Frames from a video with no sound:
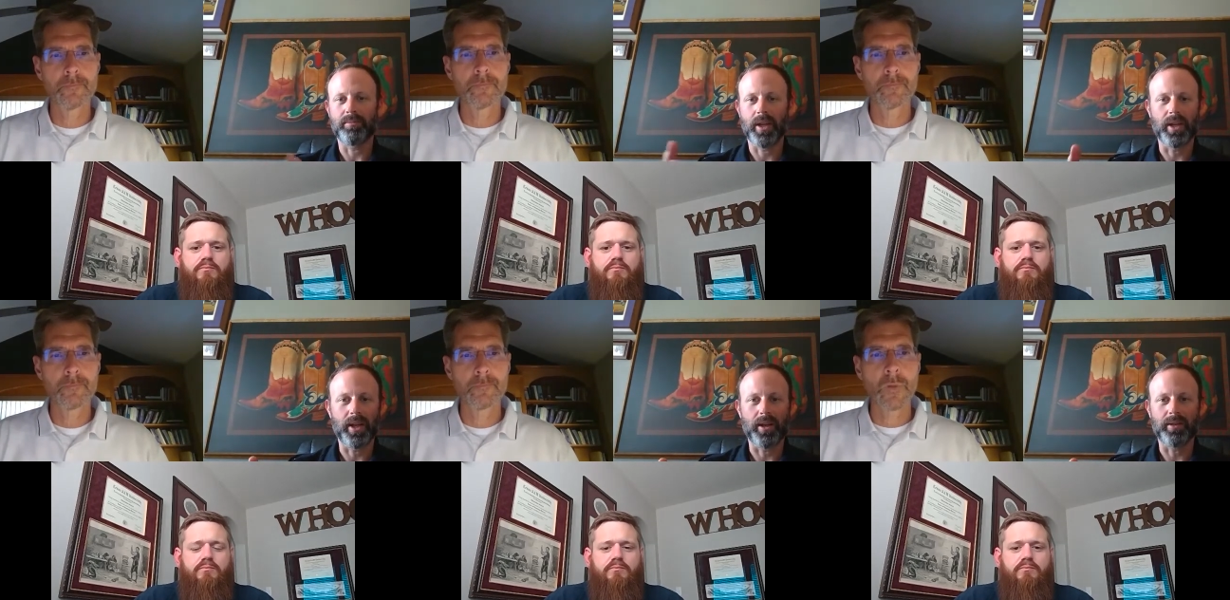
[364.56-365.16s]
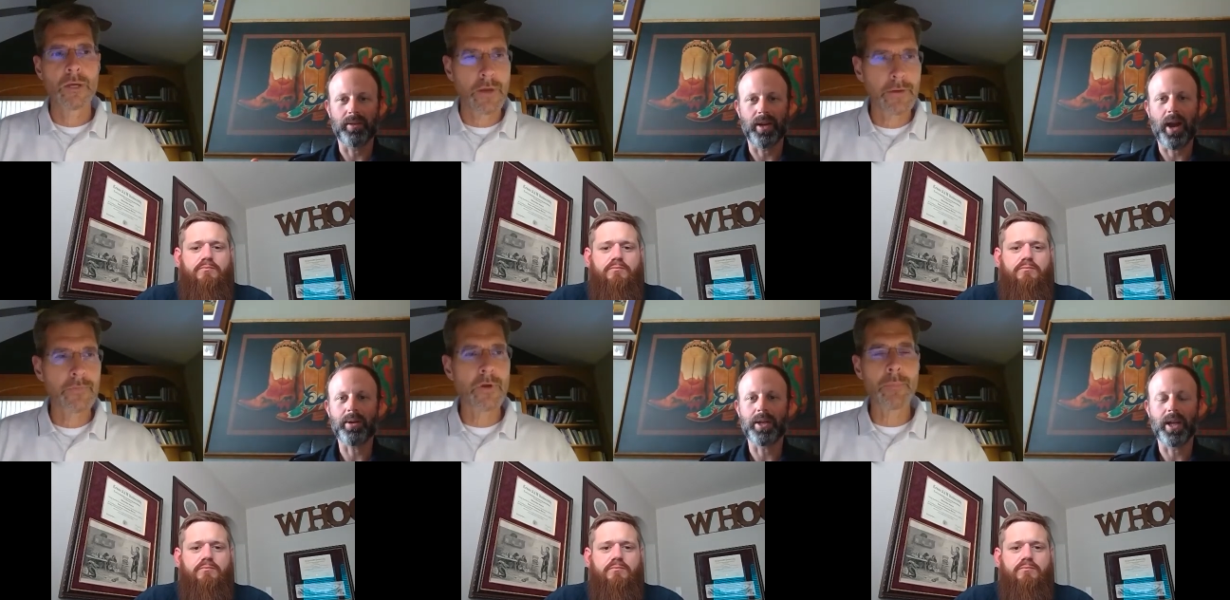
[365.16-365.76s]
Speaker 1: And then
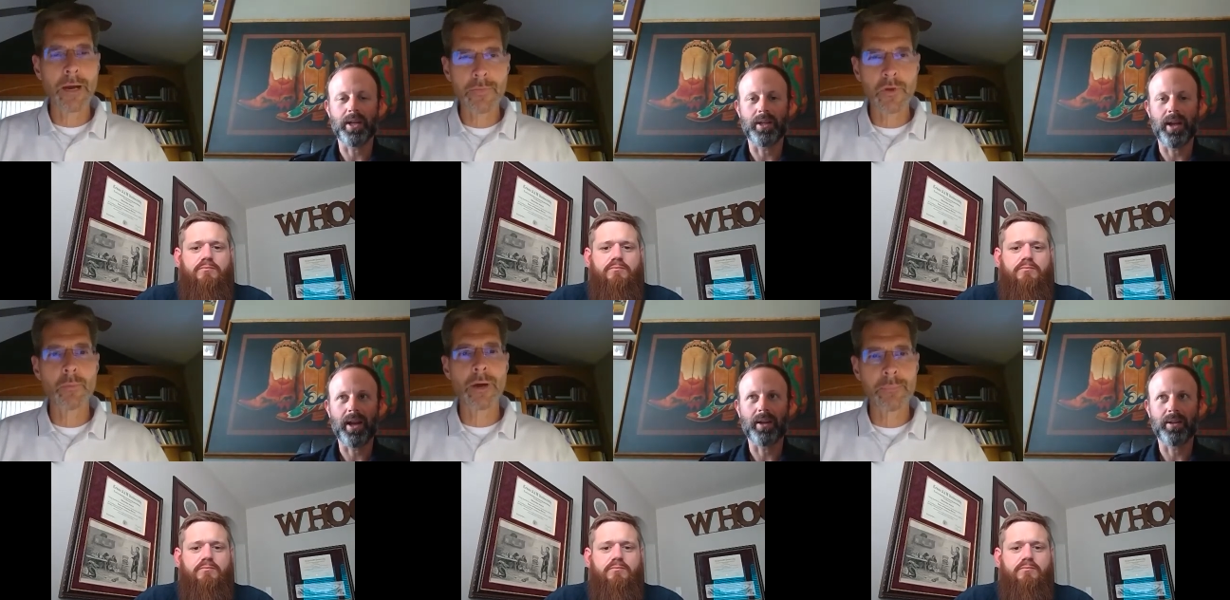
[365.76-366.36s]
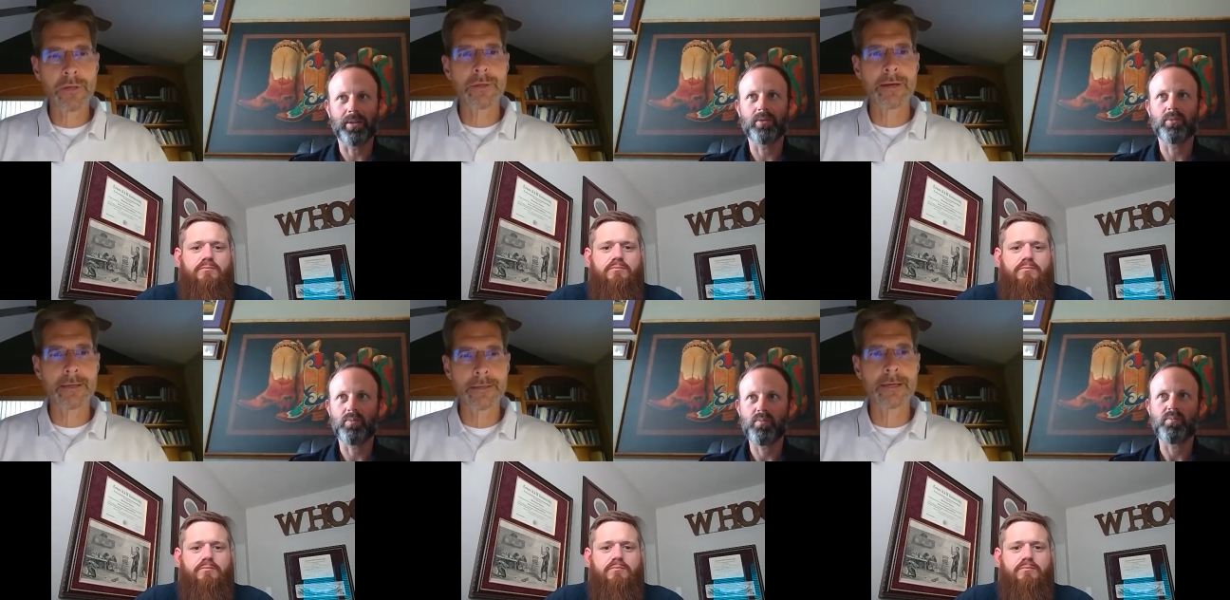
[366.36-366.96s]
nowadays,
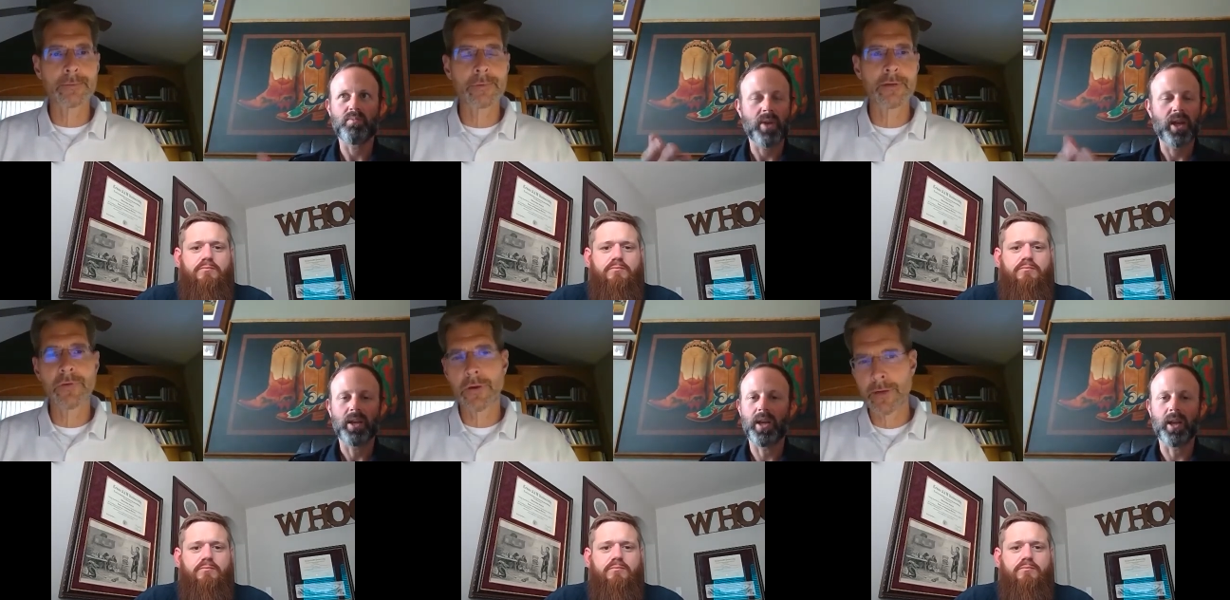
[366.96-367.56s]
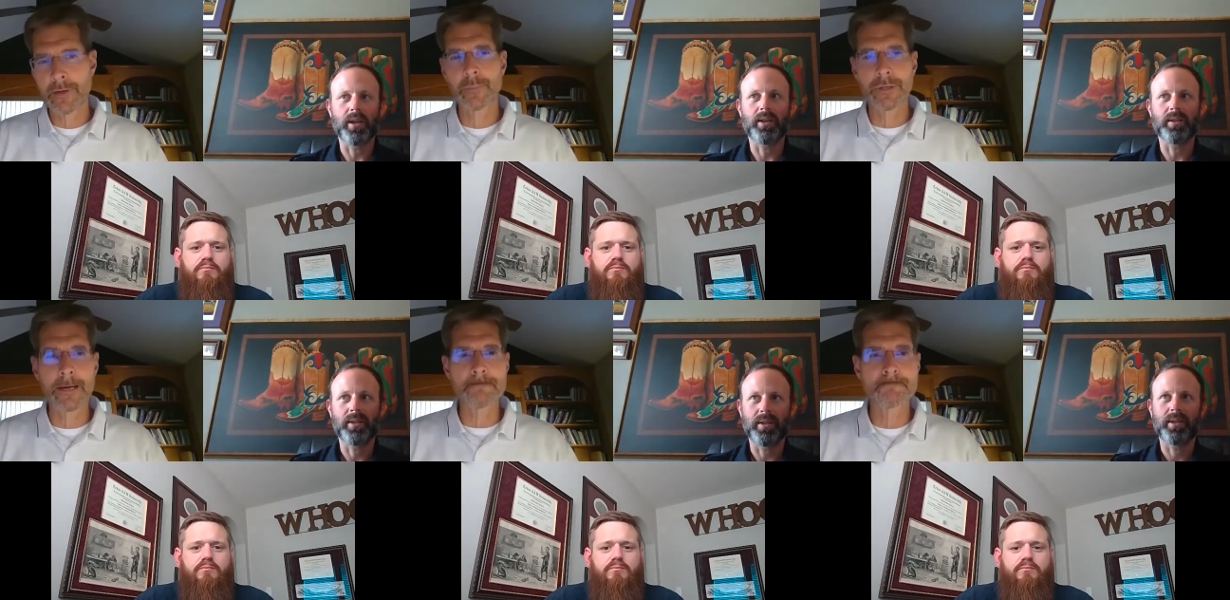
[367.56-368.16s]
Speaker 2: that. Yeah,
Speaker 1: it varied, but
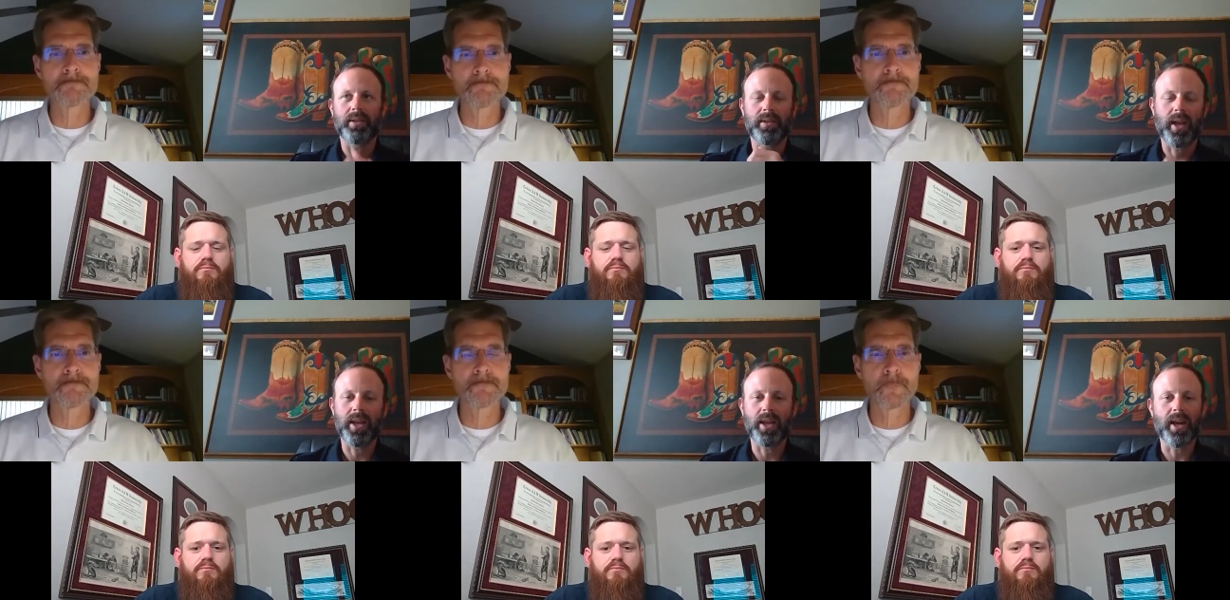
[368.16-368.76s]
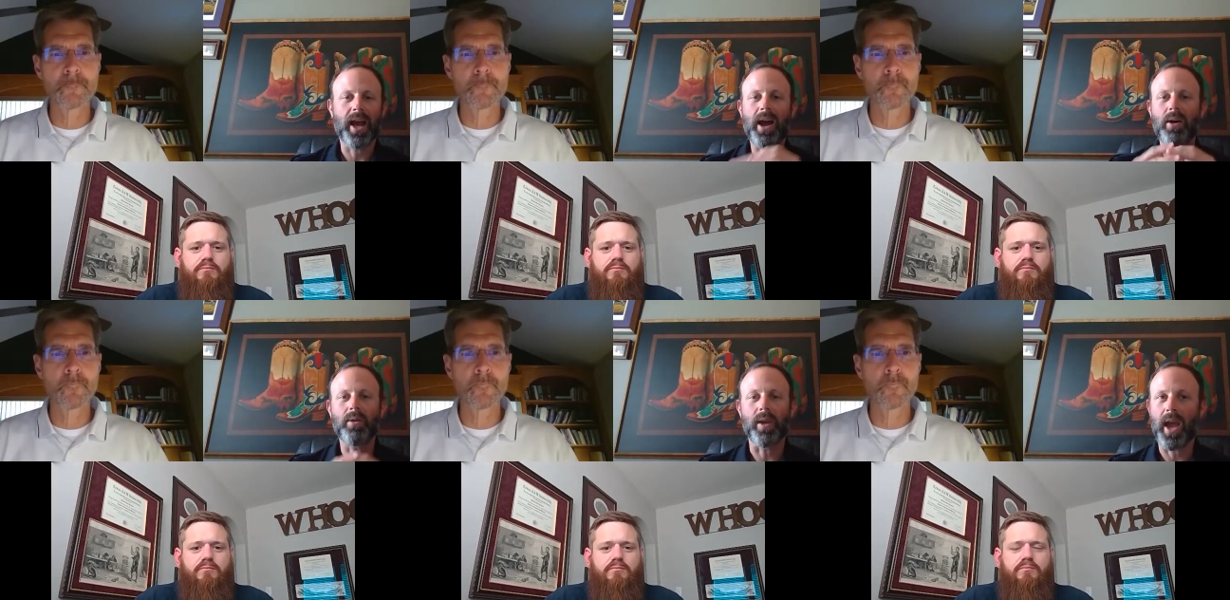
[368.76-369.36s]
yeah. And then
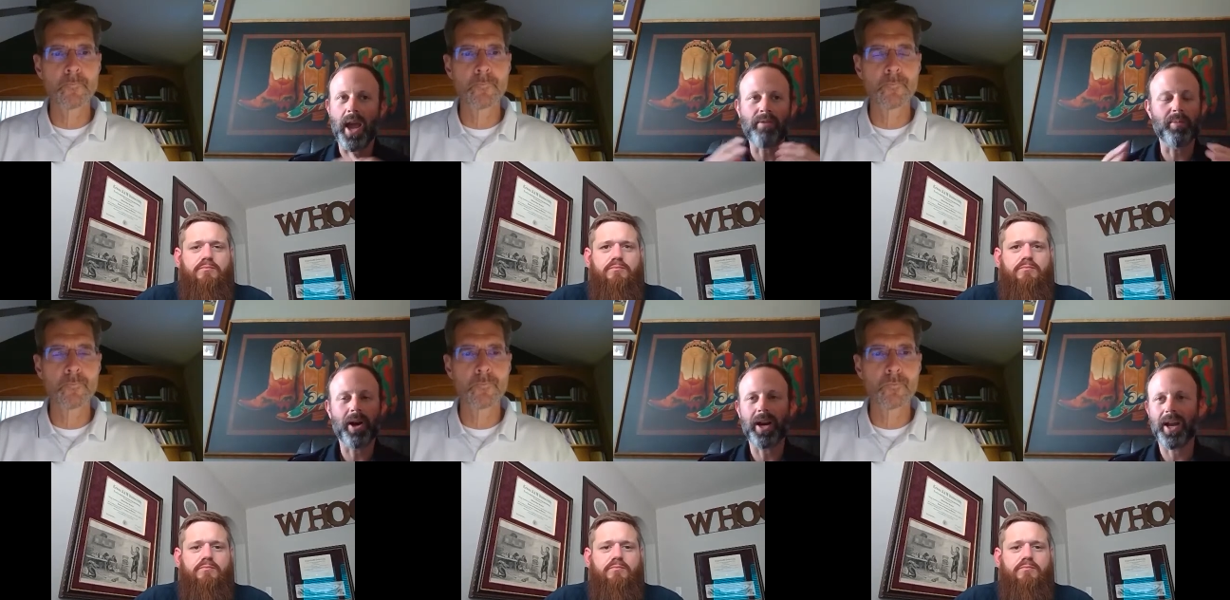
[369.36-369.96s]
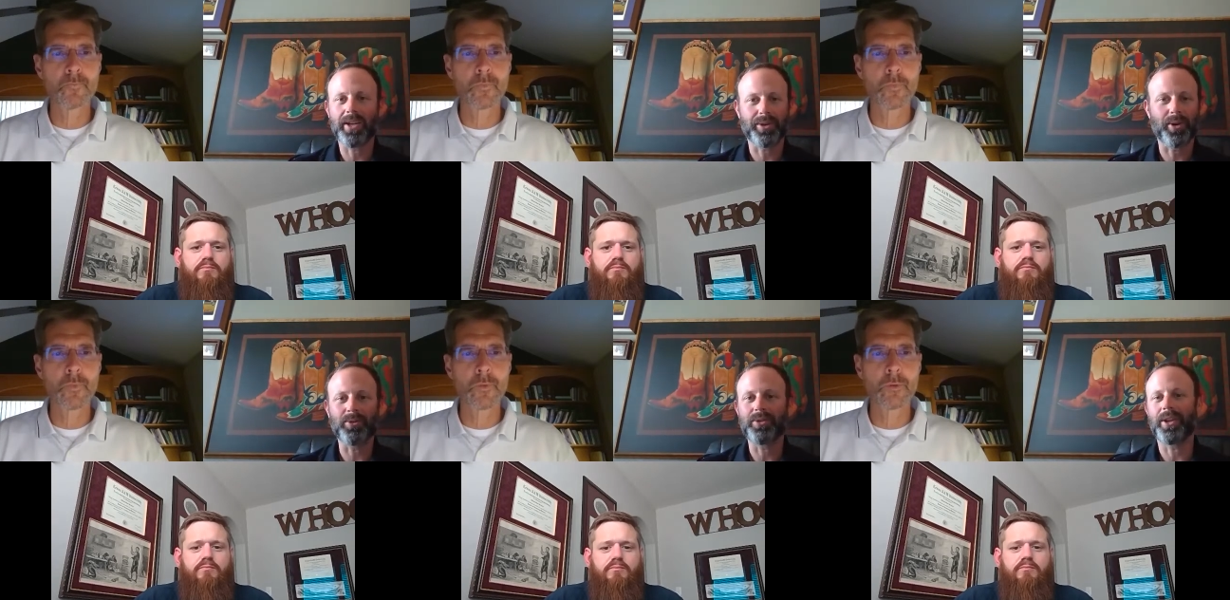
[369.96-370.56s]
now everybody has
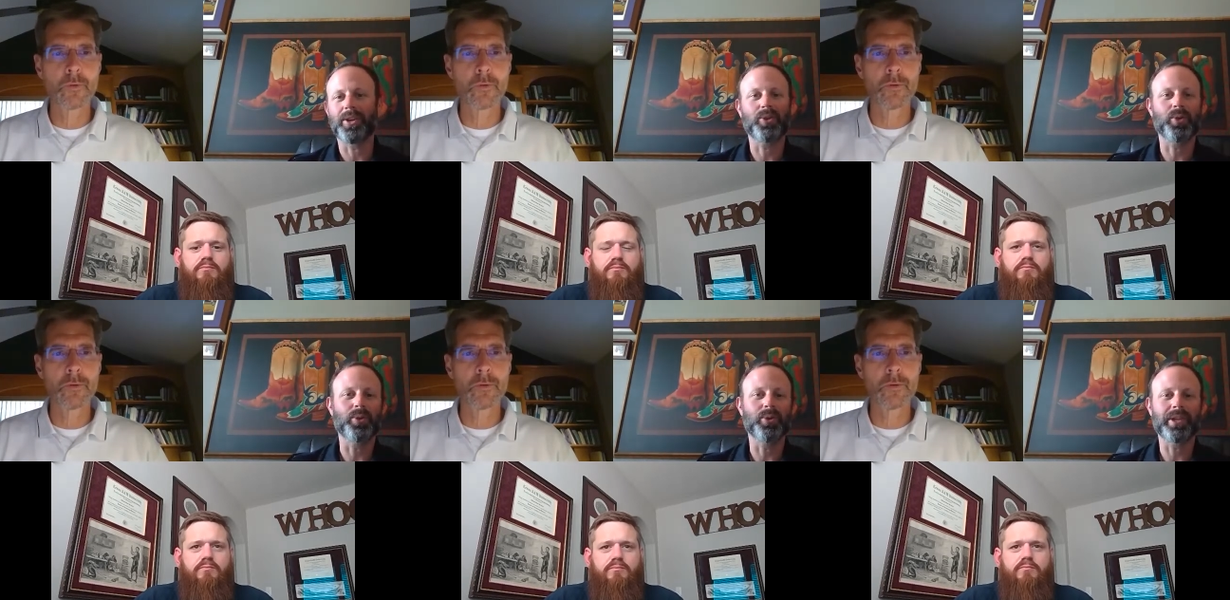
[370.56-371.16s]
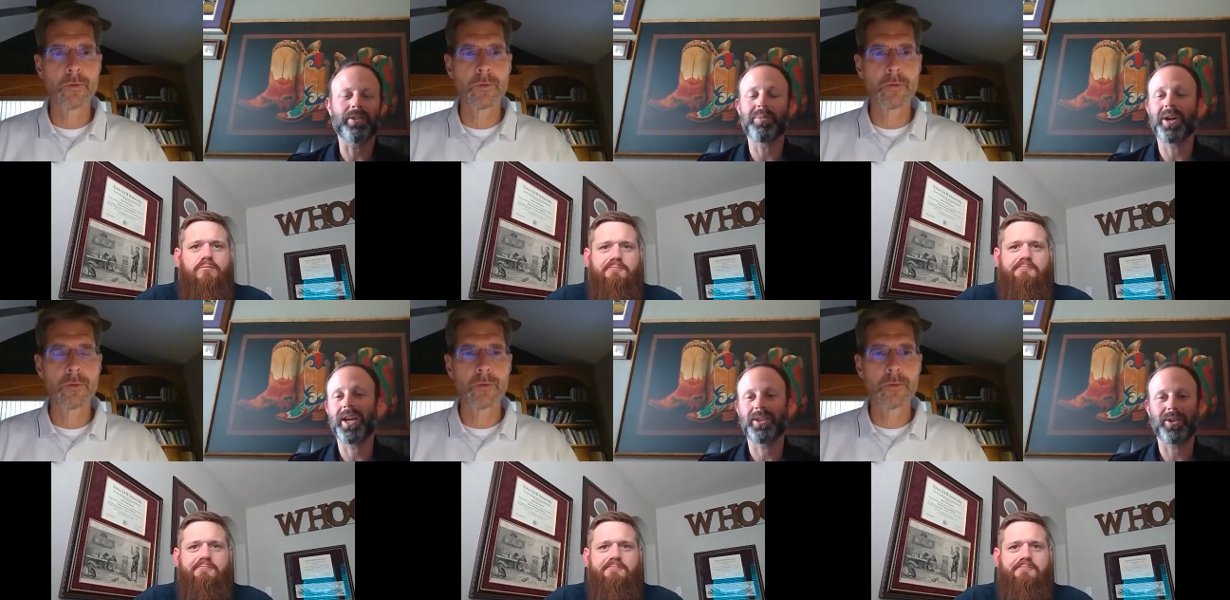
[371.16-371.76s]
their own set of tools. Everybody has